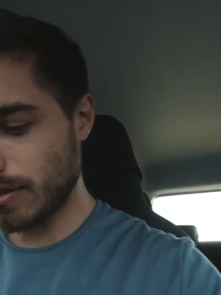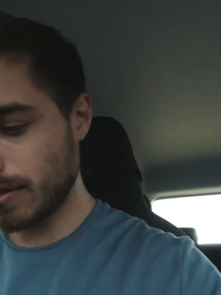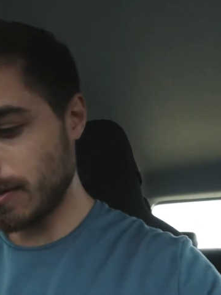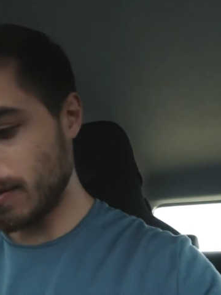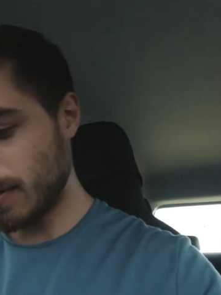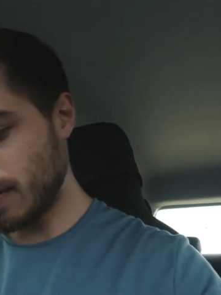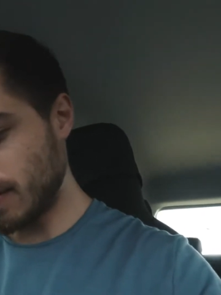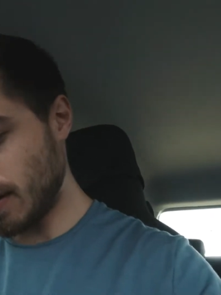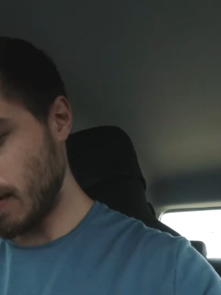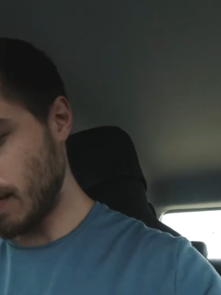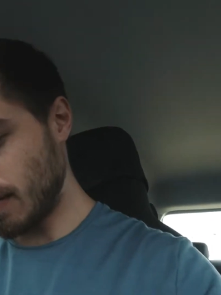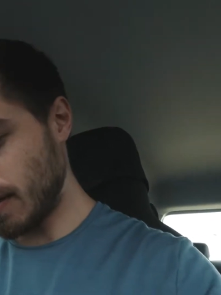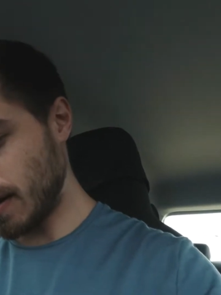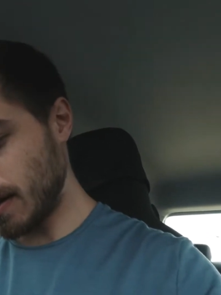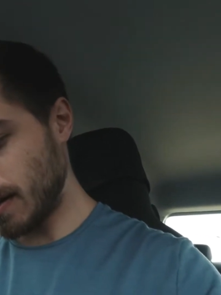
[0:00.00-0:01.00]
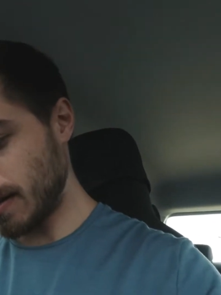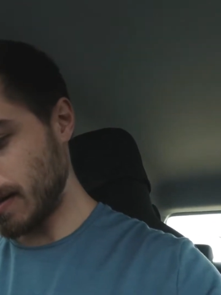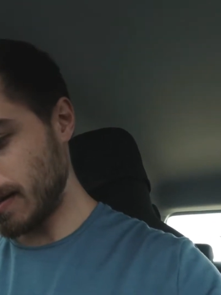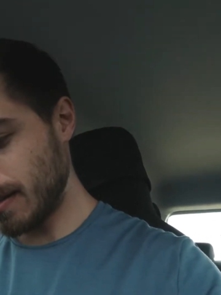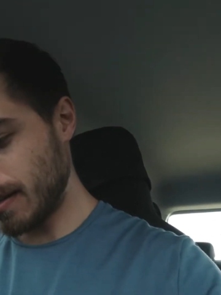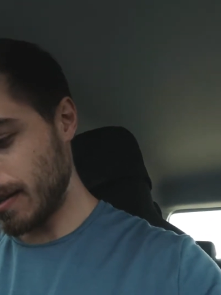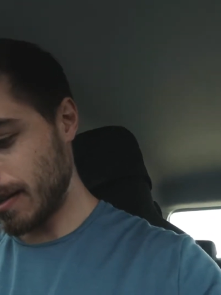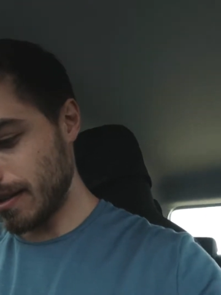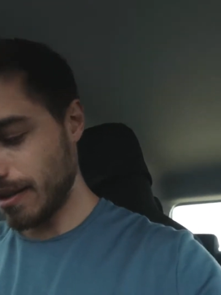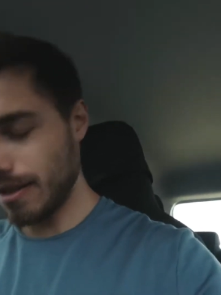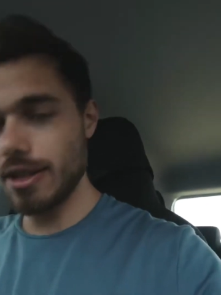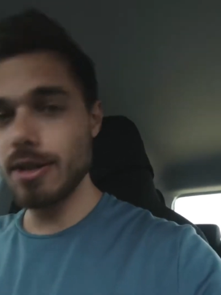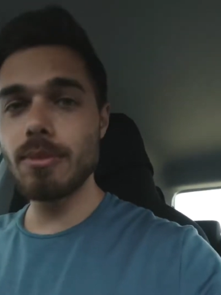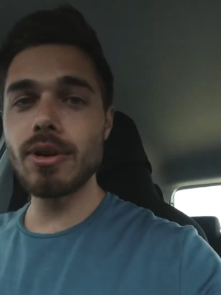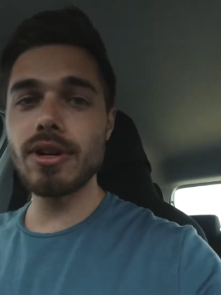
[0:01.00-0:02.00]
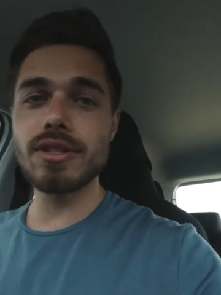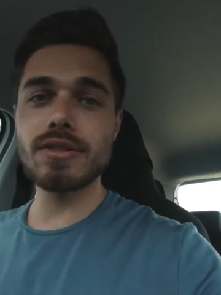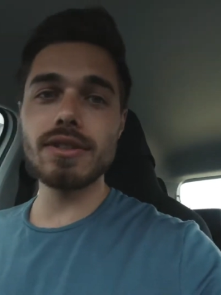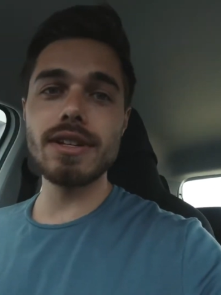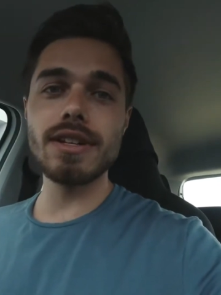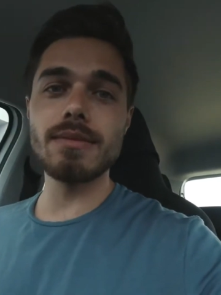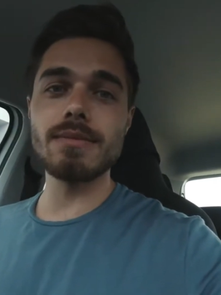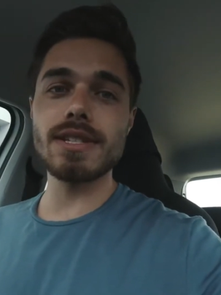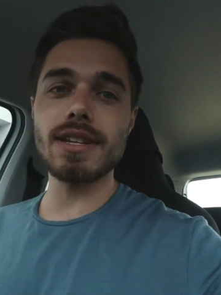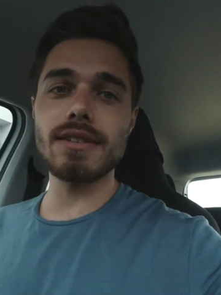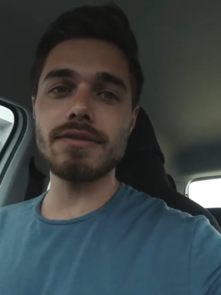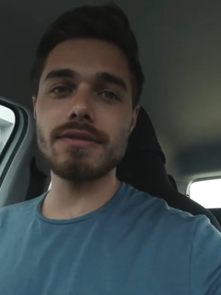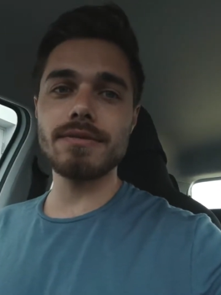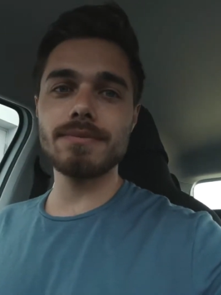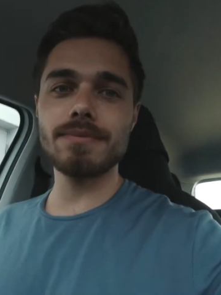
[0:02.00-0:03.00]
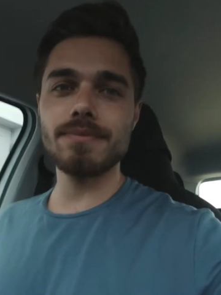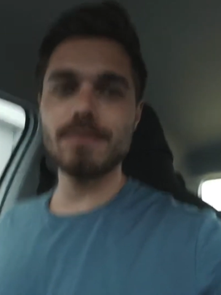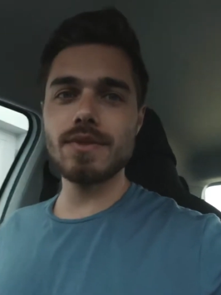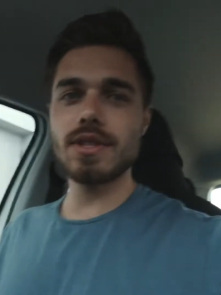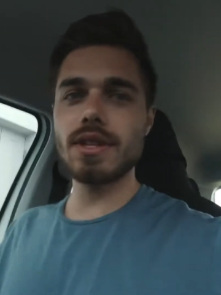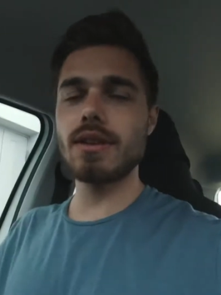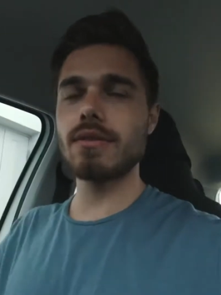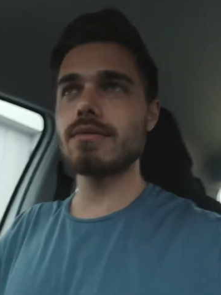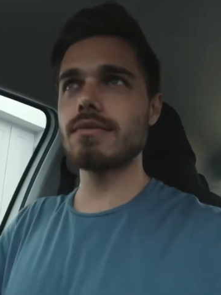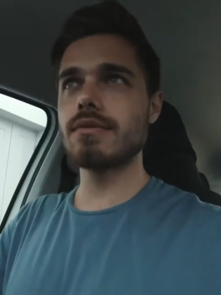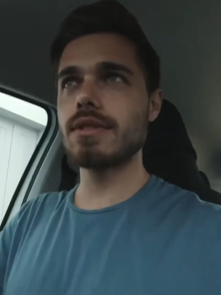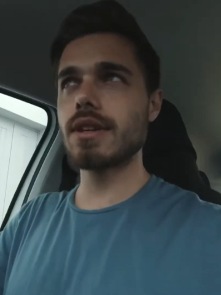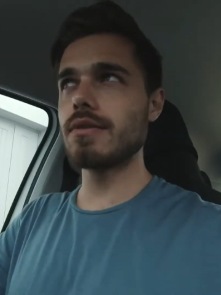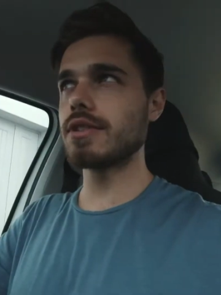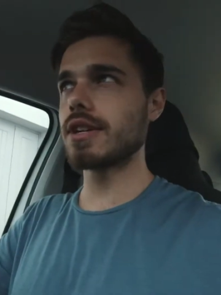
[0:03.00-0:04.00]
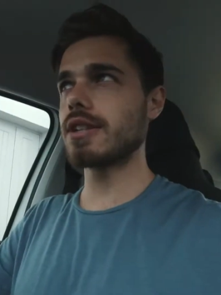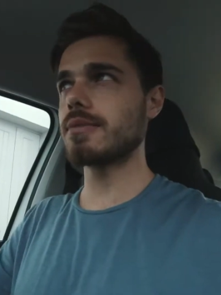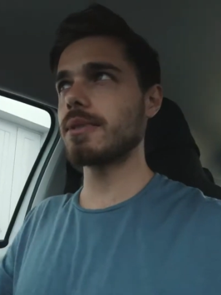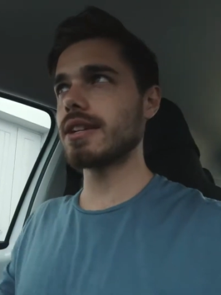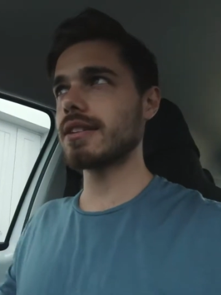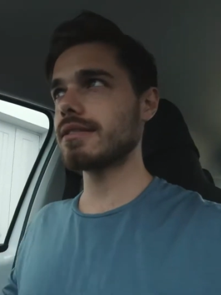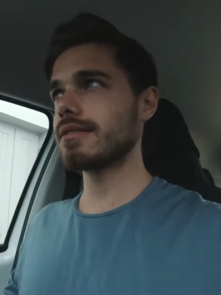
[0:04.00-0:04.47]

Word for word: So uh, your boy treated himself. So don't judge me.